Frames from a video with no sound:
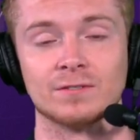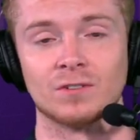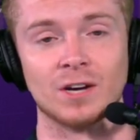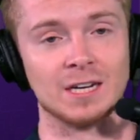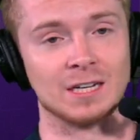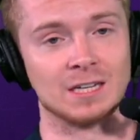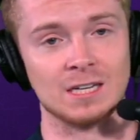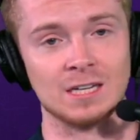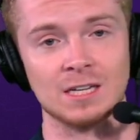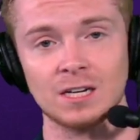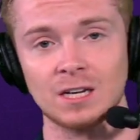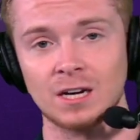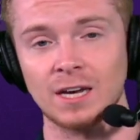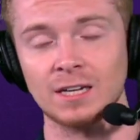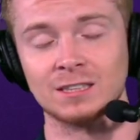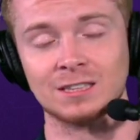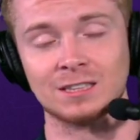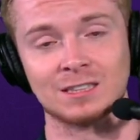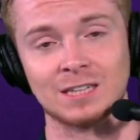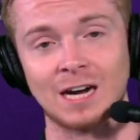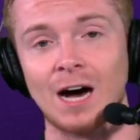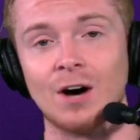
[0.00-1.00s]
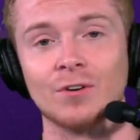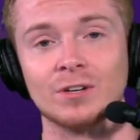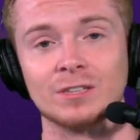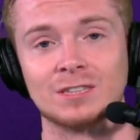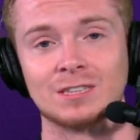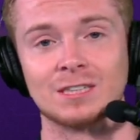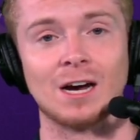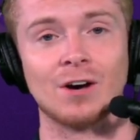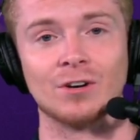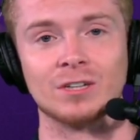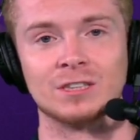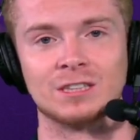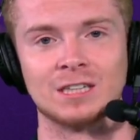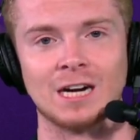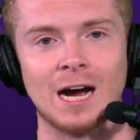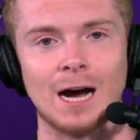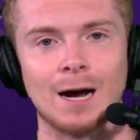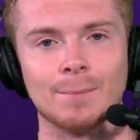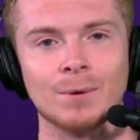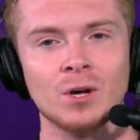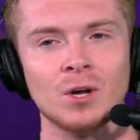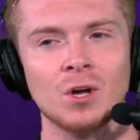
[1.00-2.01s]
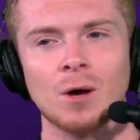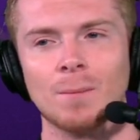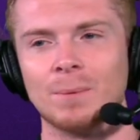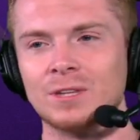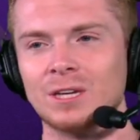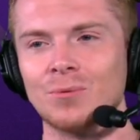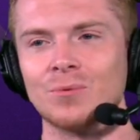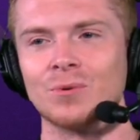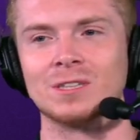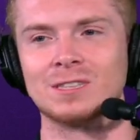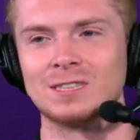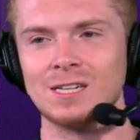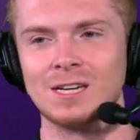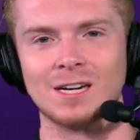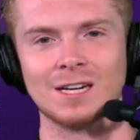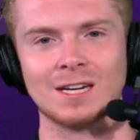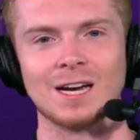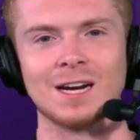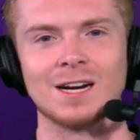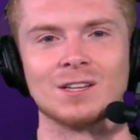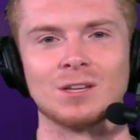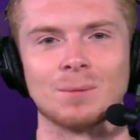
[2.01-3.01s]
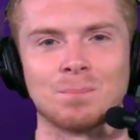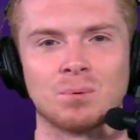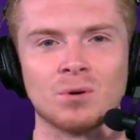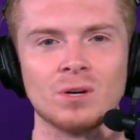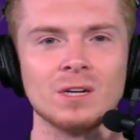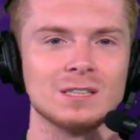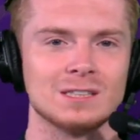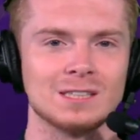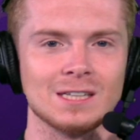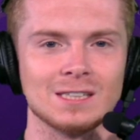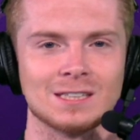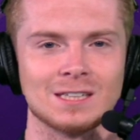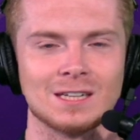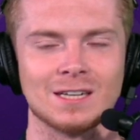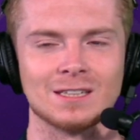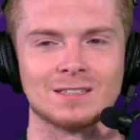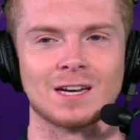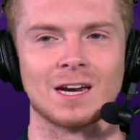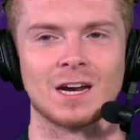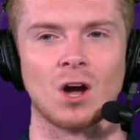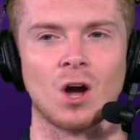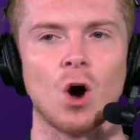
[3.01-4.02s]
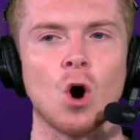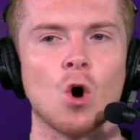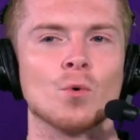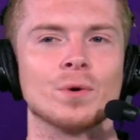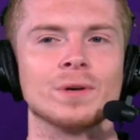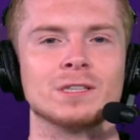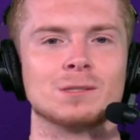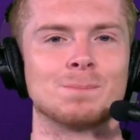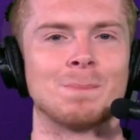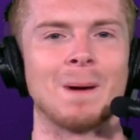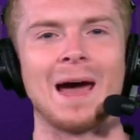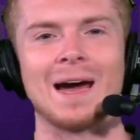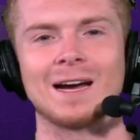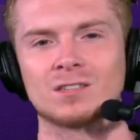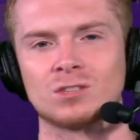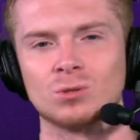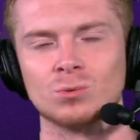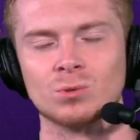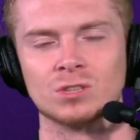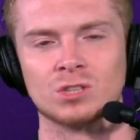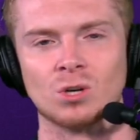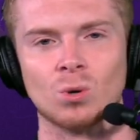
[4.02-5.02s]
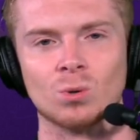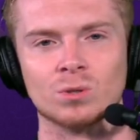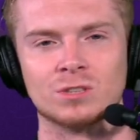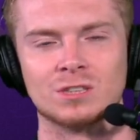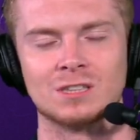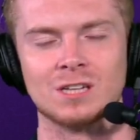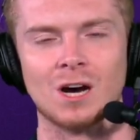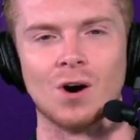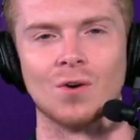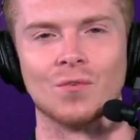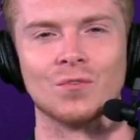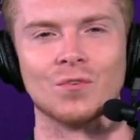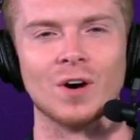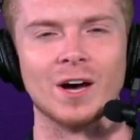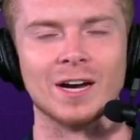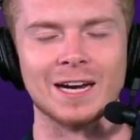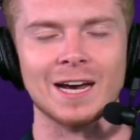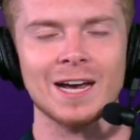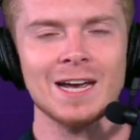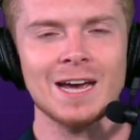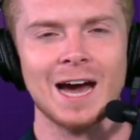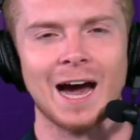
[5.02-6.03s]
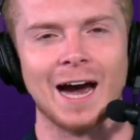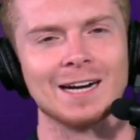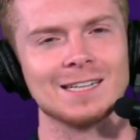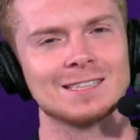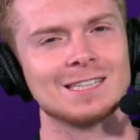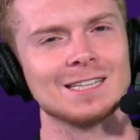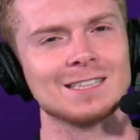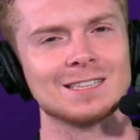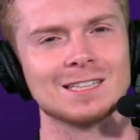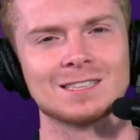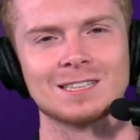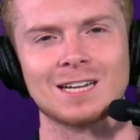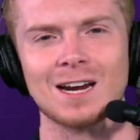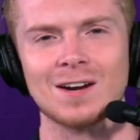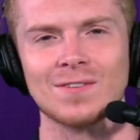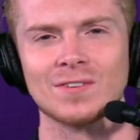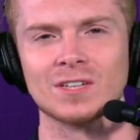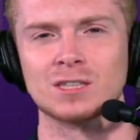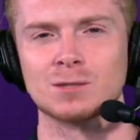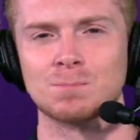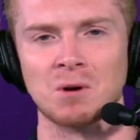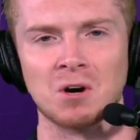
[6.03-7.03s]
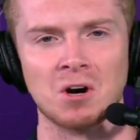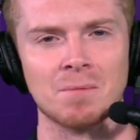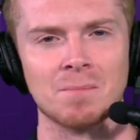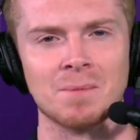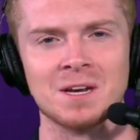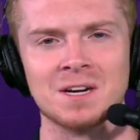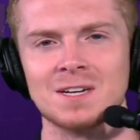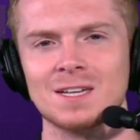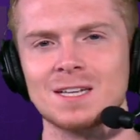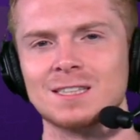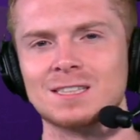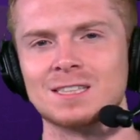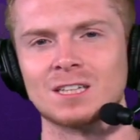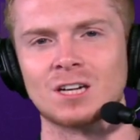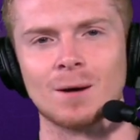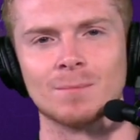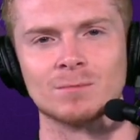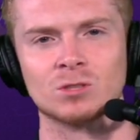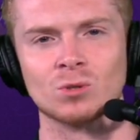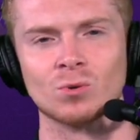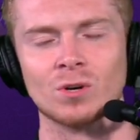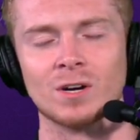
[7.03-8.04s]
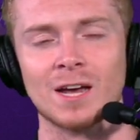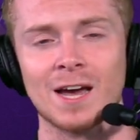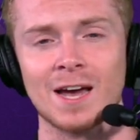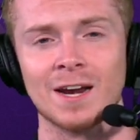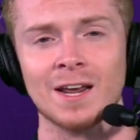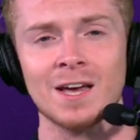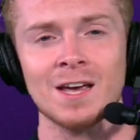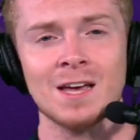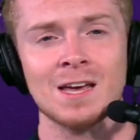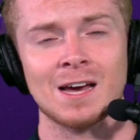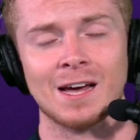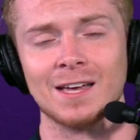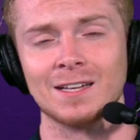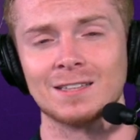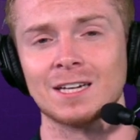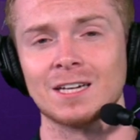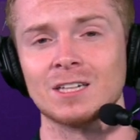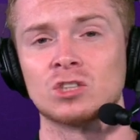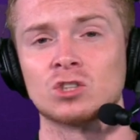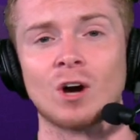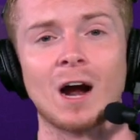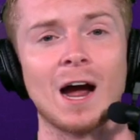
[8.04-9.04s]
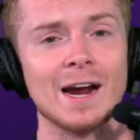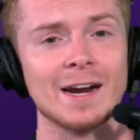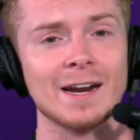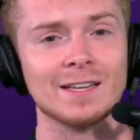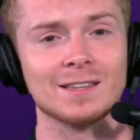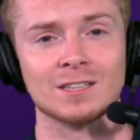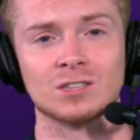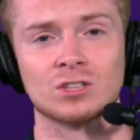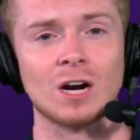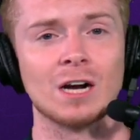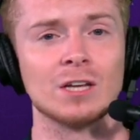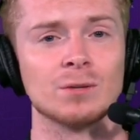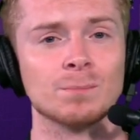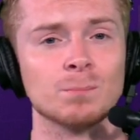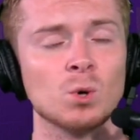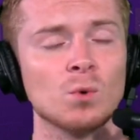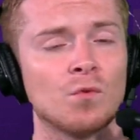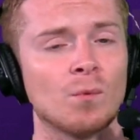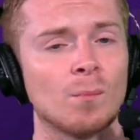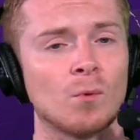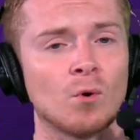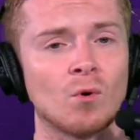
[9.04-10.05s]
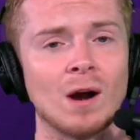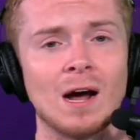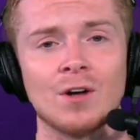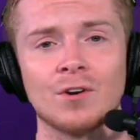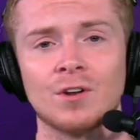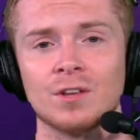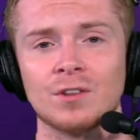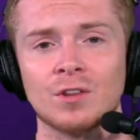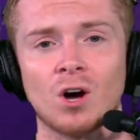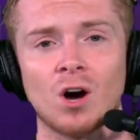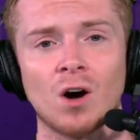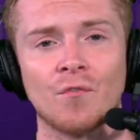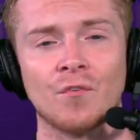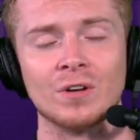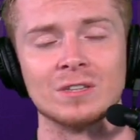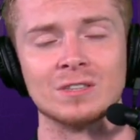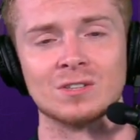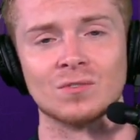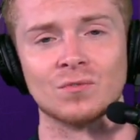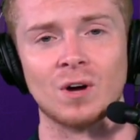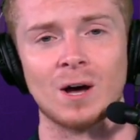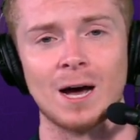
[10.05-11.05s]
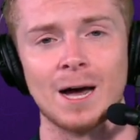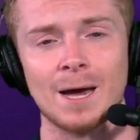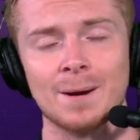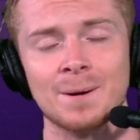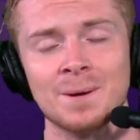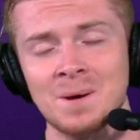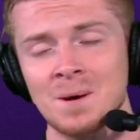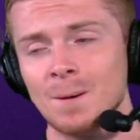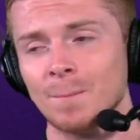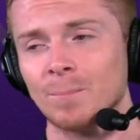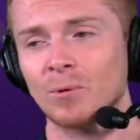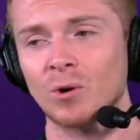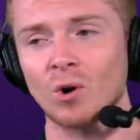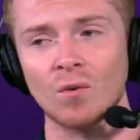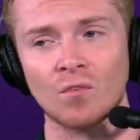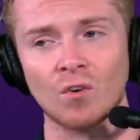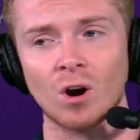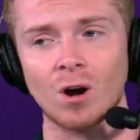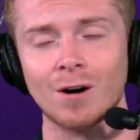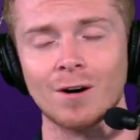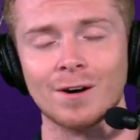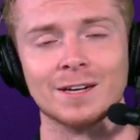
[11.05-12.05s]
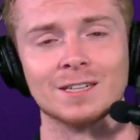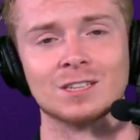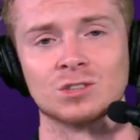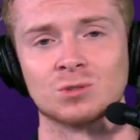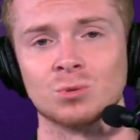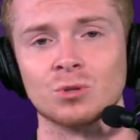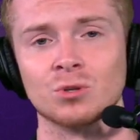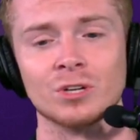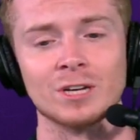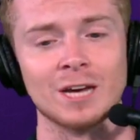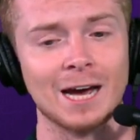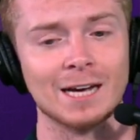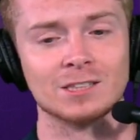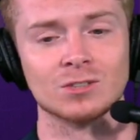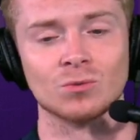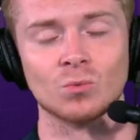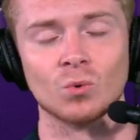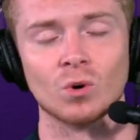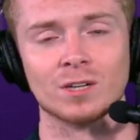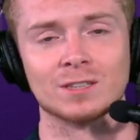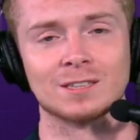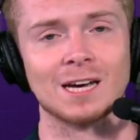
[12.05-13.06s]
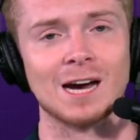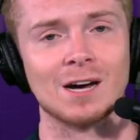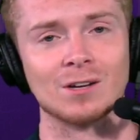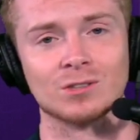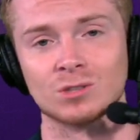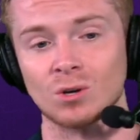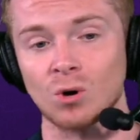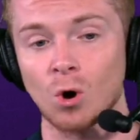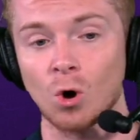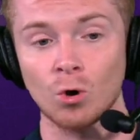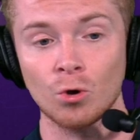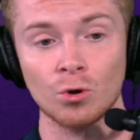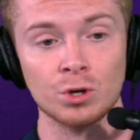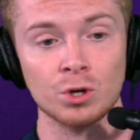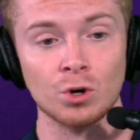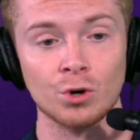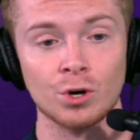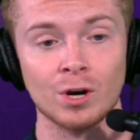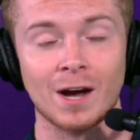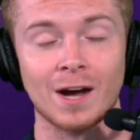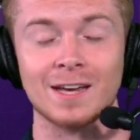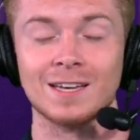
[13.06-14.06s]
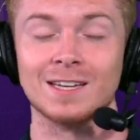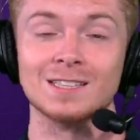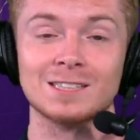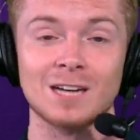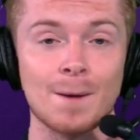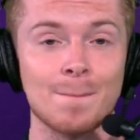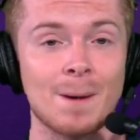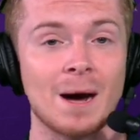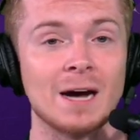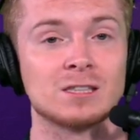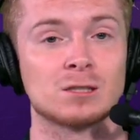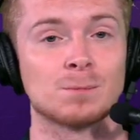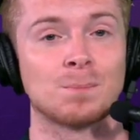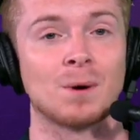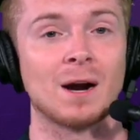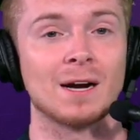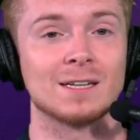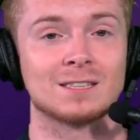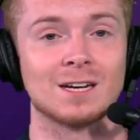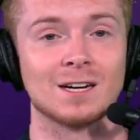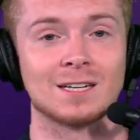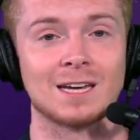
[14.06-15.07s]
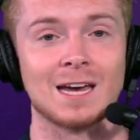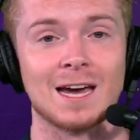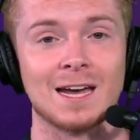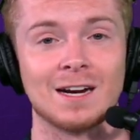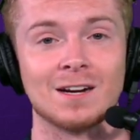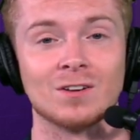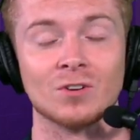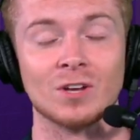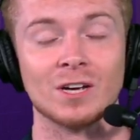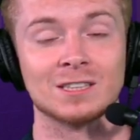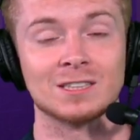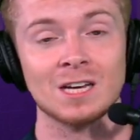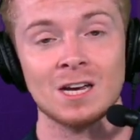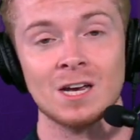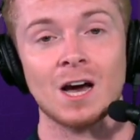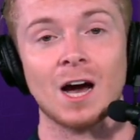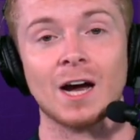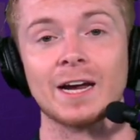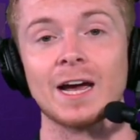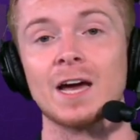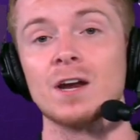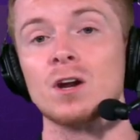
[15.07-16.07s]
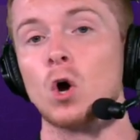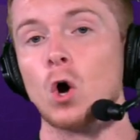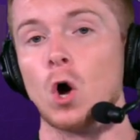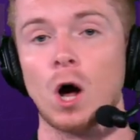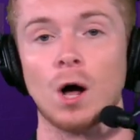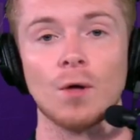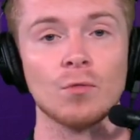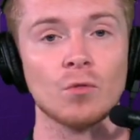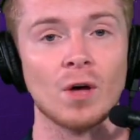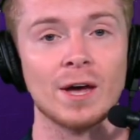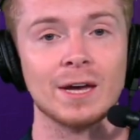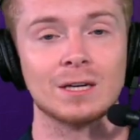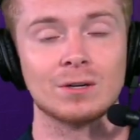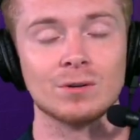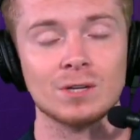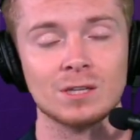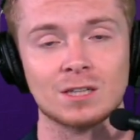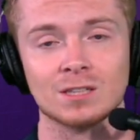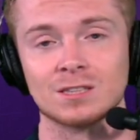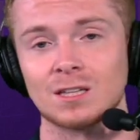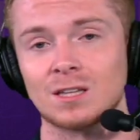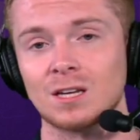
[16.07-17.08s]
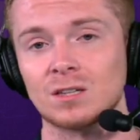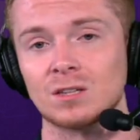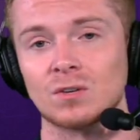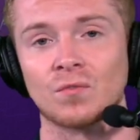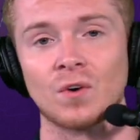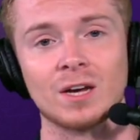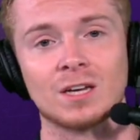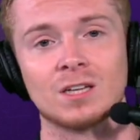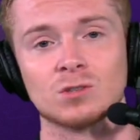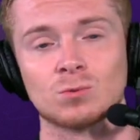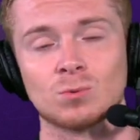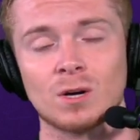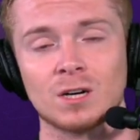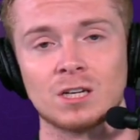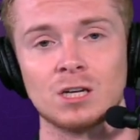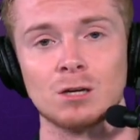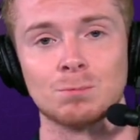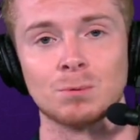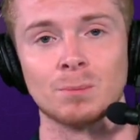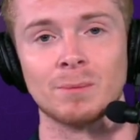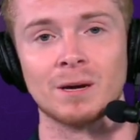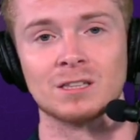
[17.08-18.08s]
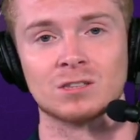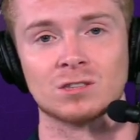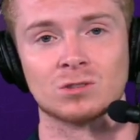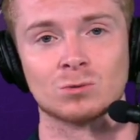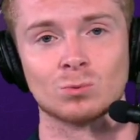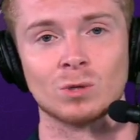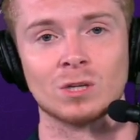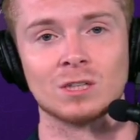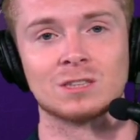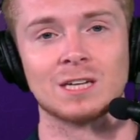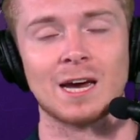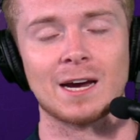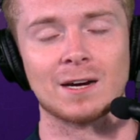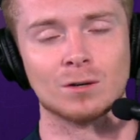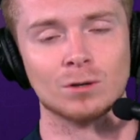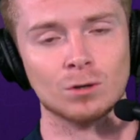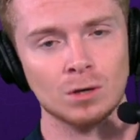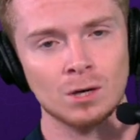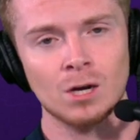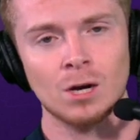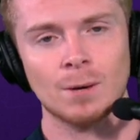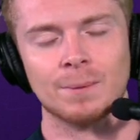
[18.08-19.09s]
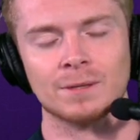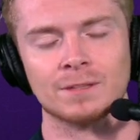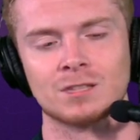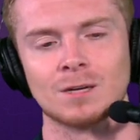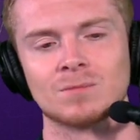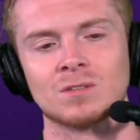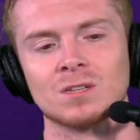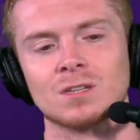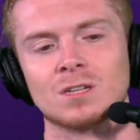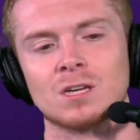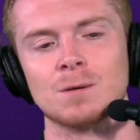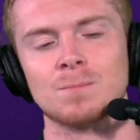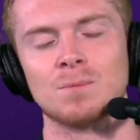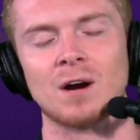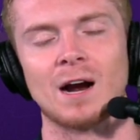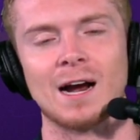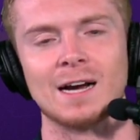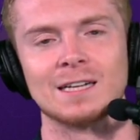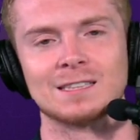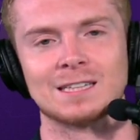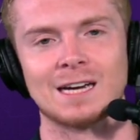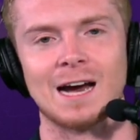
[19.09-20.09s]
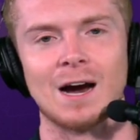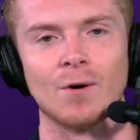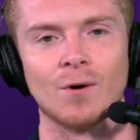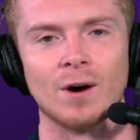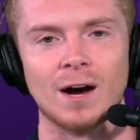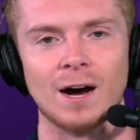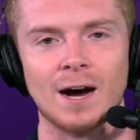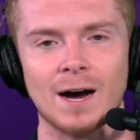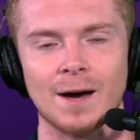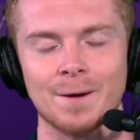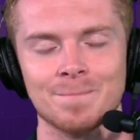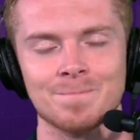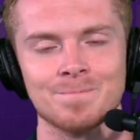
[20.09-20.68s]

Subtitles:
Like, he did a solid, solid job. But then we see it again in the preseason. It's like, oh, he's back to his old self. Like, I just think this kind of experiment needs to come to an end. I think they tried it. They tried to move him around on the offensive line. But overall, it just really hasn't worked out. So Oli Udoh, he's on my surprise cut candidate list. Again, unlikely because I think the Vikings want to keep him as a swing tackle, but something to keep your eyes out on.